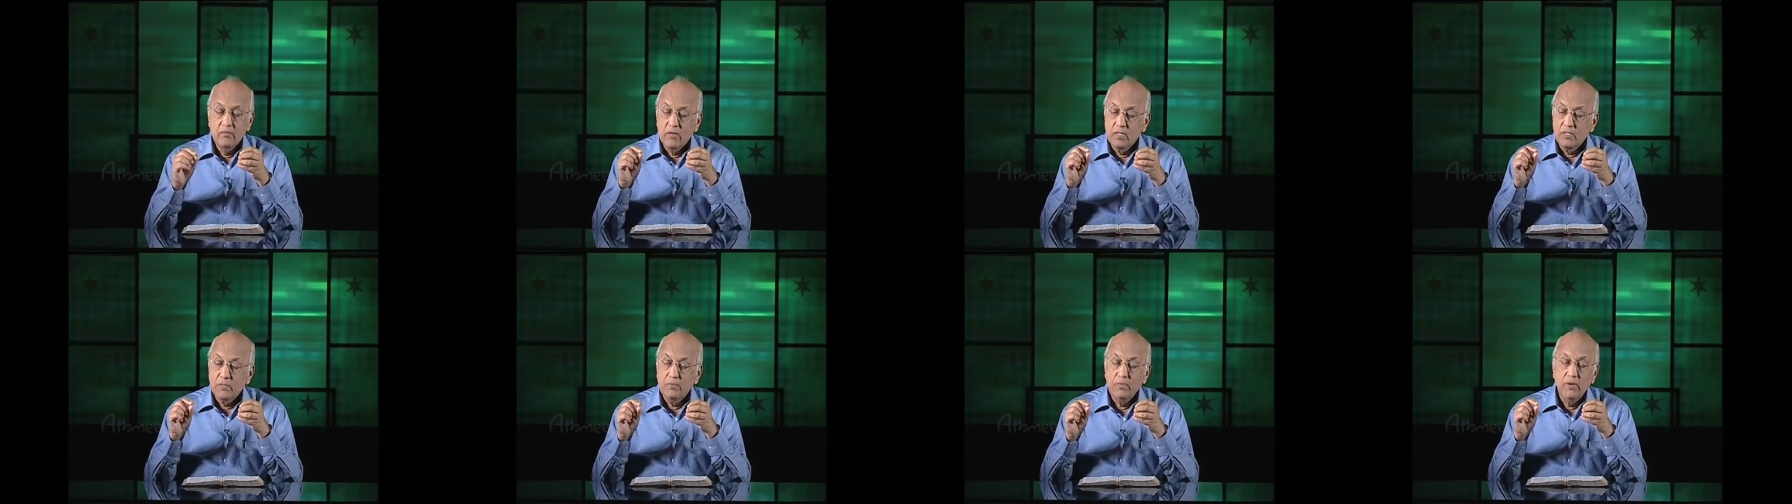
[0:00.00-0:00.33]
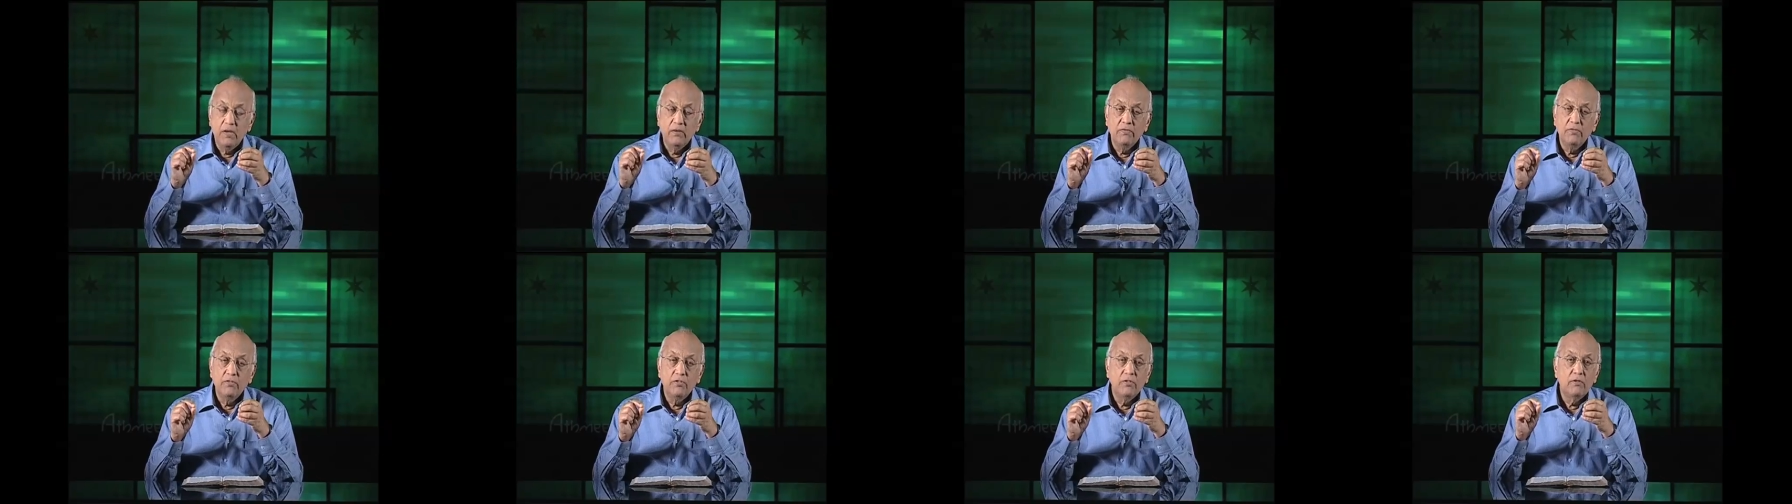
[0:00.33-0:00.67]

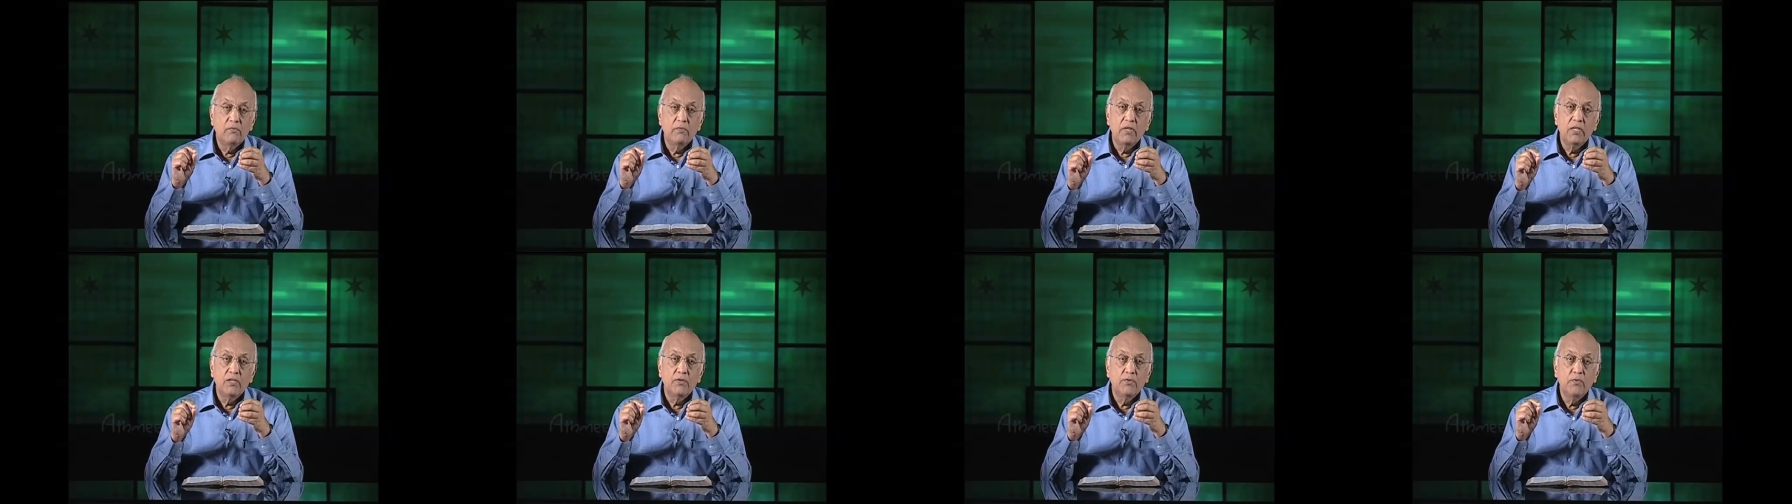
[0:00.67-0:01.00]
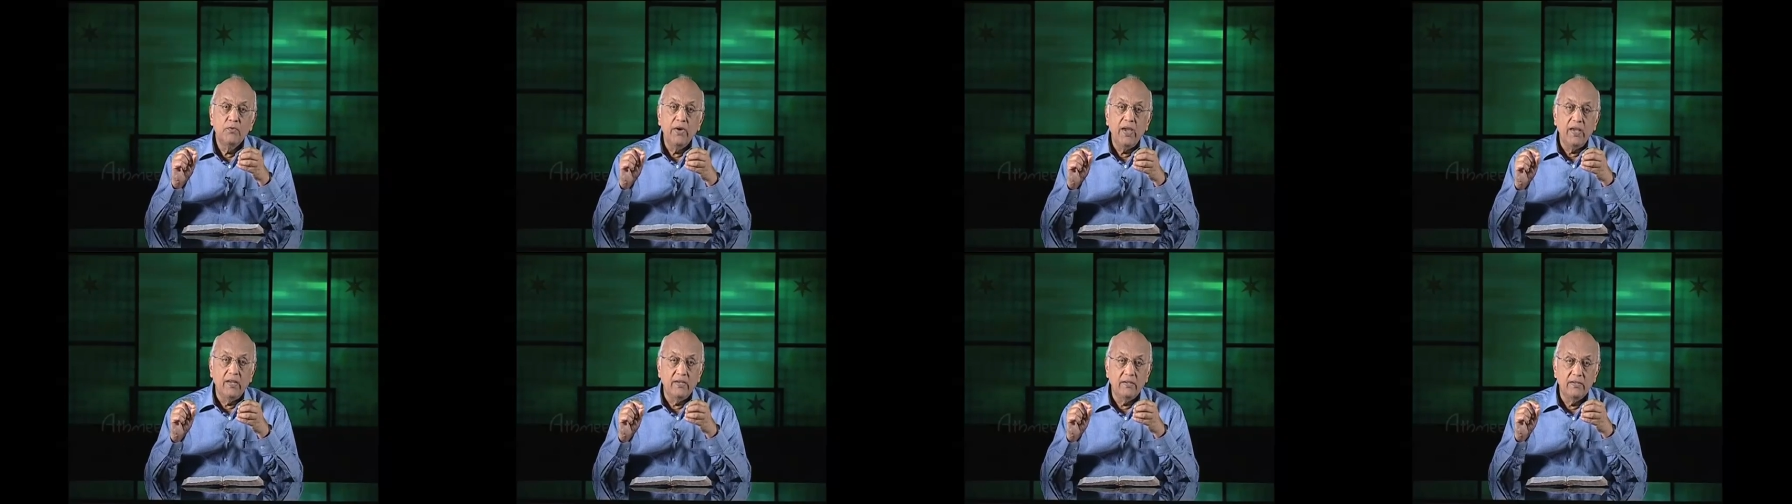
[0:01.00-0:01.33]
must be of so much
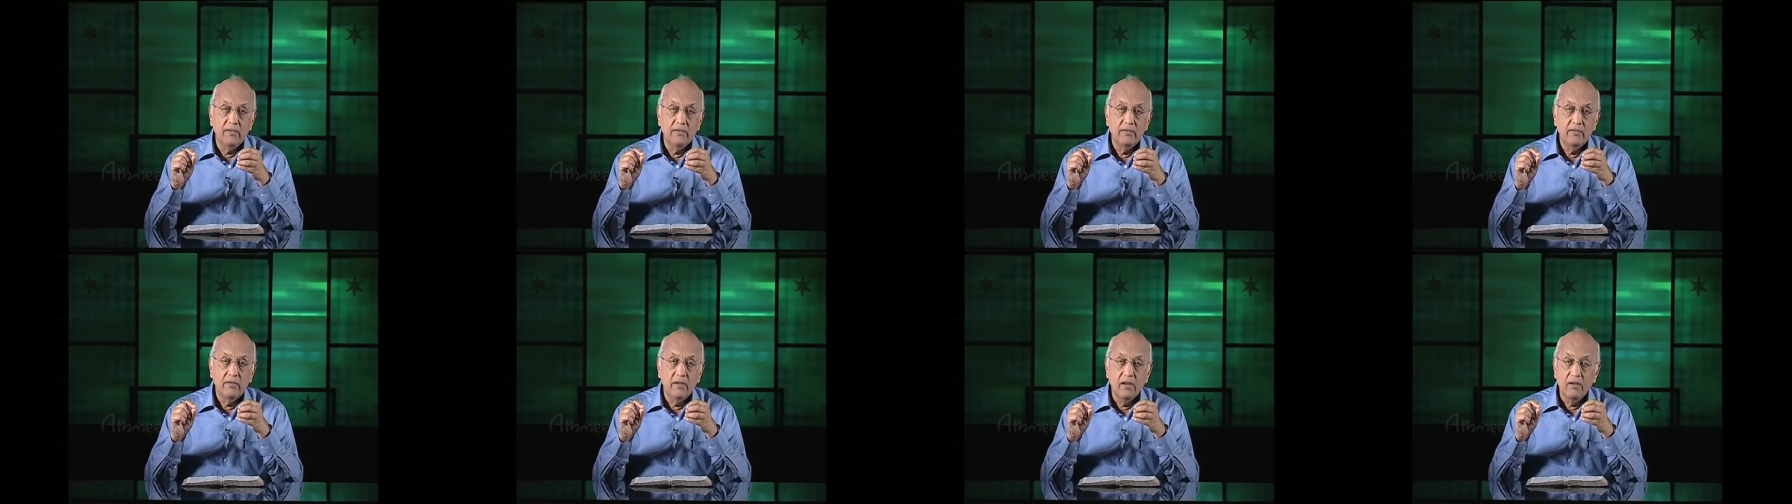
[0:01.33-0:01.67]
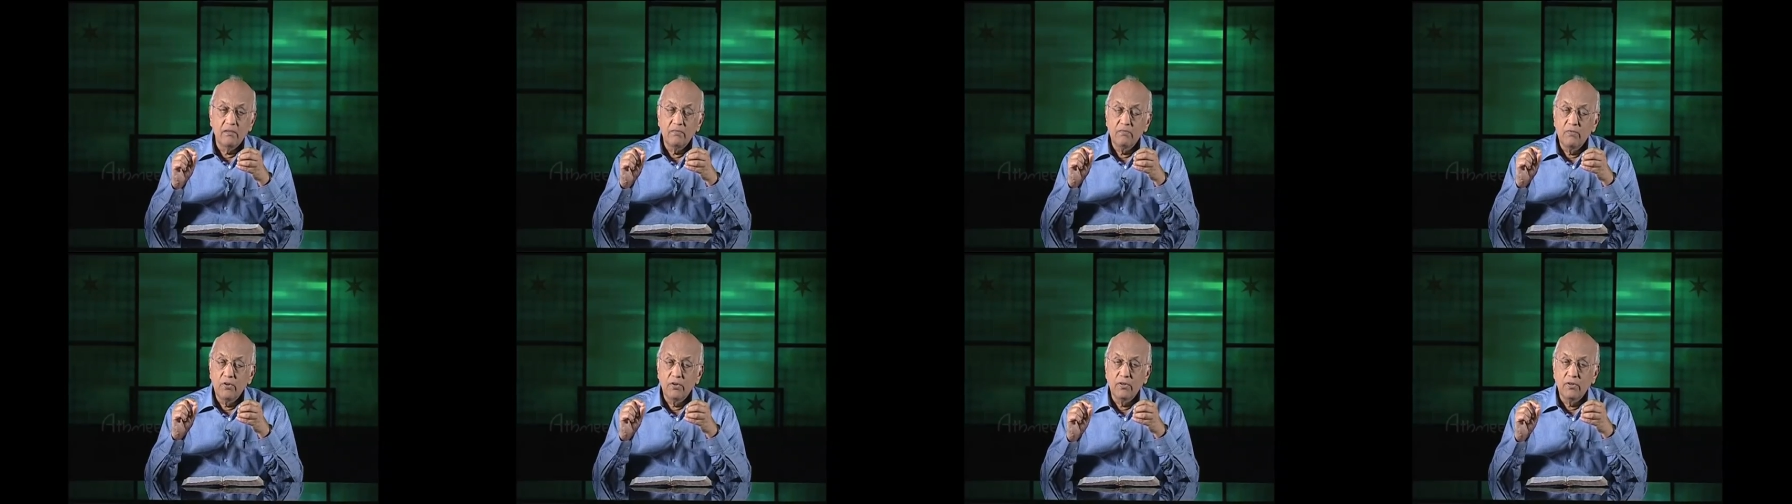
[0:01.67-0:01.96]
weight, not